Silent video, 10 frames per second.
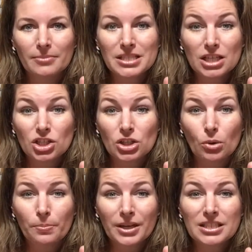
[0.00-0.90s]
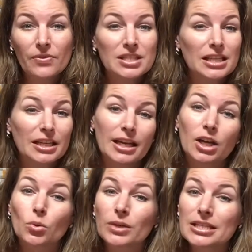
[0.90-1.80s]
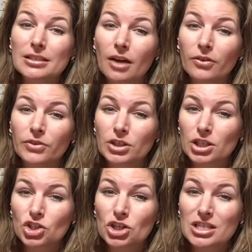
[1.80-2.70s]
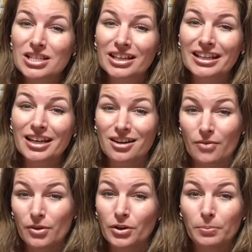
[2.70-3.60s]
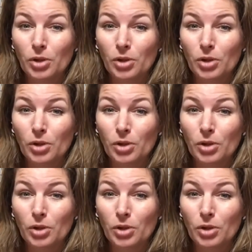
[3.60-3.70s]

dish soap, because if it's going to get grease off of your dishes, it's going to get it off of your